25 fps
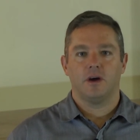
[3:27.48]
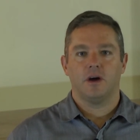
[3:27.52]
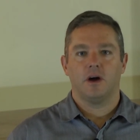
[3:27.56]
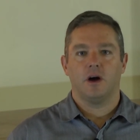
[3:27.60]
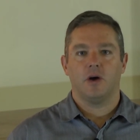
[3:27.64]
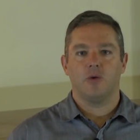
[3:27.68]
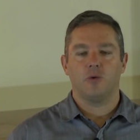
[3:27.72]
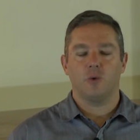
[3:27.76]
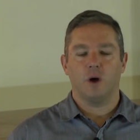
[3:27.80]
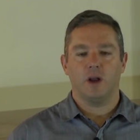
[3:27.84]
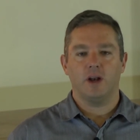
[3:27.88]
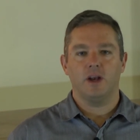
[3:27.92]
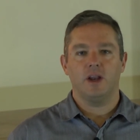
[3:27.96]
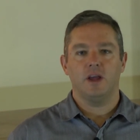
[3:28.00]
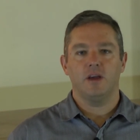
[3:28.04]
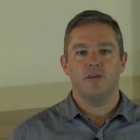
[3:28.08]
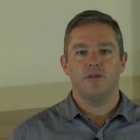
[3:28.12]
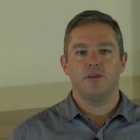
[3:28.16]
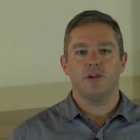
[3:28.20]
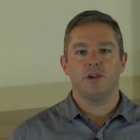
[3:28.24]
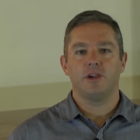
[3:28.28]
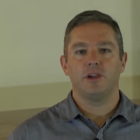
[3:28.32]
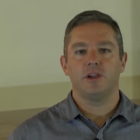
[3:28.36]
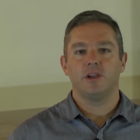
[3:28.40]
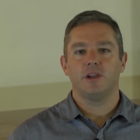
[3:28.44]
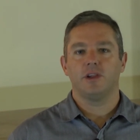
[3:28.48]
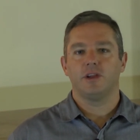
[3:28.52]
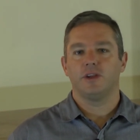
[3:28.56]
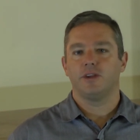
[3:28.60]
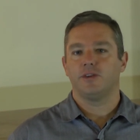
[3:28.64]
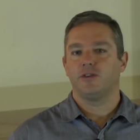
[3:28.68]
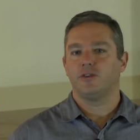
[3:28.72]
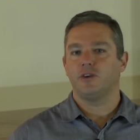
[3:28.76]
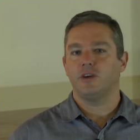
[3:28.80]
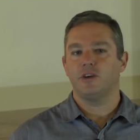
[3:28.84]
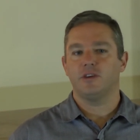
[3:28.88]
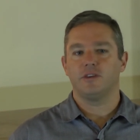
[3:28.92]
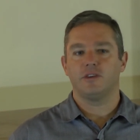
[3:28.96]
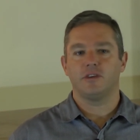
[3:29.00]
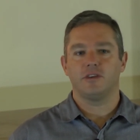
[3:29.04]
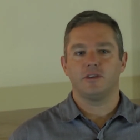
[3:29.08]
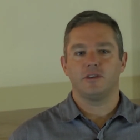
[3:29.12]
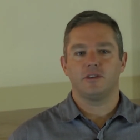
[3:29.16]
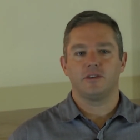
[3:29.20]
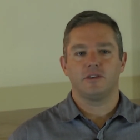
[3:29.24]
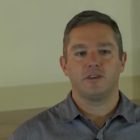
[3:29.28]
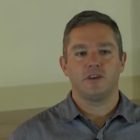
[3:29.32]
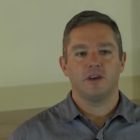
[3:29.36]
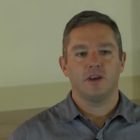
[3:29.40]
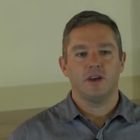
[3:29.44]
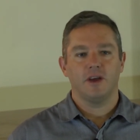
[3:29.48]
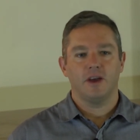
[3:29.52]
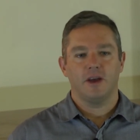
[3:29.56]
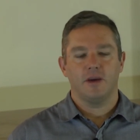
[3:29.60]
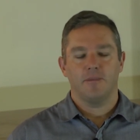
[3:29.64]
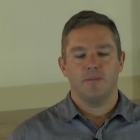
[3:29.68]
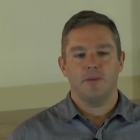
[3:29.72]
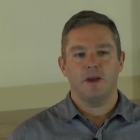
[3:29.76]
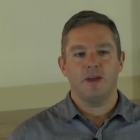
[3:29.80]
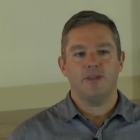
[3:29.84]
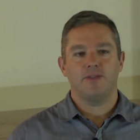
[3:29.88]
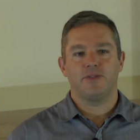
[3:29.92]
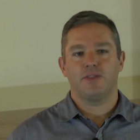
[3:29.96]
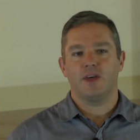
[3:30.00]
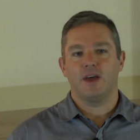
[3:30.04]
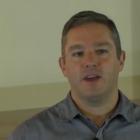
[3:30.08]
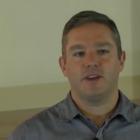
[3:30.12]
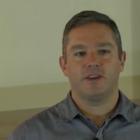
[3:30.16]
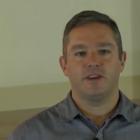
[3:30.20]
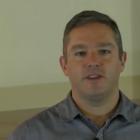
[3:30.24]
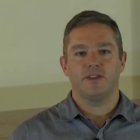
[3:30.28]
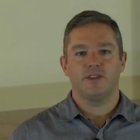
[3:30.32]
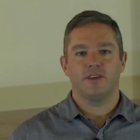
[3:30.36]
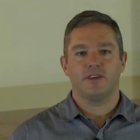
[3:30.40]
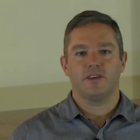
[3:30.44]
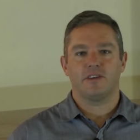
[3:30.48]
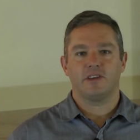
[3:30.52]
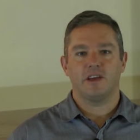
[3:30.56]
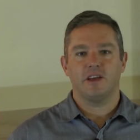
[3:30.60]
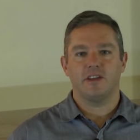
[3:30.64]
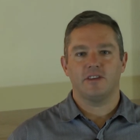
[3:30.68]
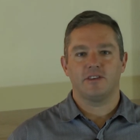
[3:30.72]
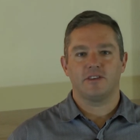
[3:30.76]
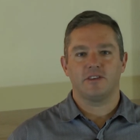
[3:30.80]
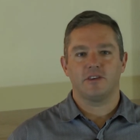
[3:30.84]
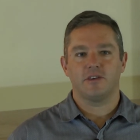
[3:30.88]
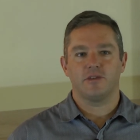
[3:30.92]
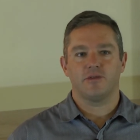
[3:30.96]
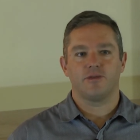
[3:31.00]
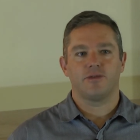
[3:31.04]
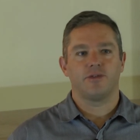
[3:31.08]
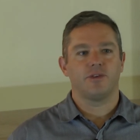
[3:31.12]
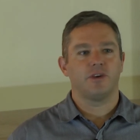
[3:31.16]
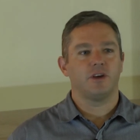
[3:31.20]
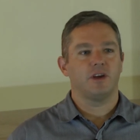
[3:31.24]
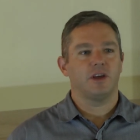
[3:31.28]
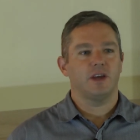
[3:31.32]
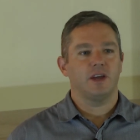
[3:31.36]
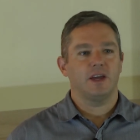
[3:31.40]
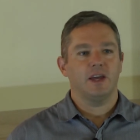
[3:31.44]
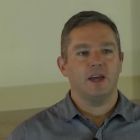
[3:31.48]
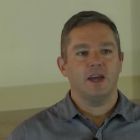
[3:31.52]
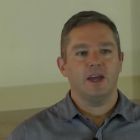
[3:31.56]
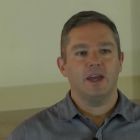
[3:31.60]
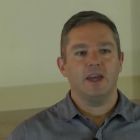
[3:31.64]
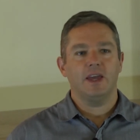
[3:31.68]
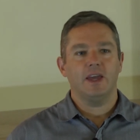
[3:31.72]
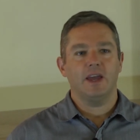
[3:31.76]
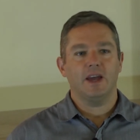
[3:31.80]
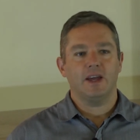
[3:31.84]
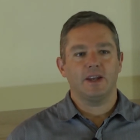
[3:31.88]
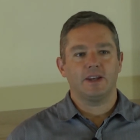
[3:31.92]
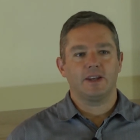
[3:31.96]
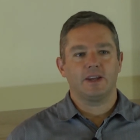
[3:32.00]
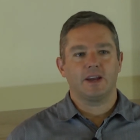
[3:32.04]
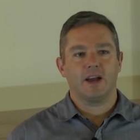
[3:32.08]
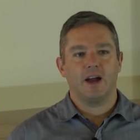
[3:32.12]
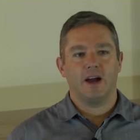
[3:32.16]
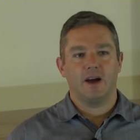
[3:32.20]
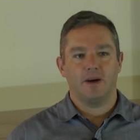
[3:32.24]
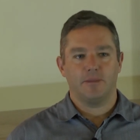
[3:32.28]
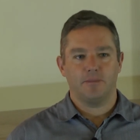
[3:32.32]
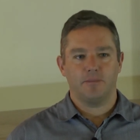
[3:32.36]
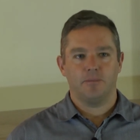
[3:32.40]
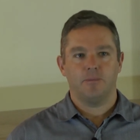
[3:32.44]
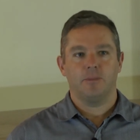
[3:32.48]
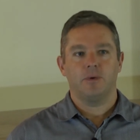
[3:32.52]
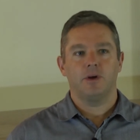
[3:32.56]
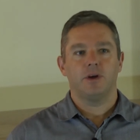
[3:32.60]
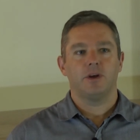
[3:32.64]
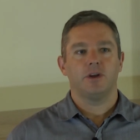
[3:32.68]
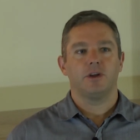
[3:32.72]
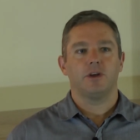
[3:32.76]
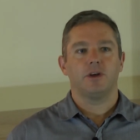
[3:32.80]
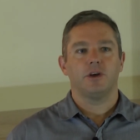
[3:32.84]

On one level, Jesus meant that in the sense of he had come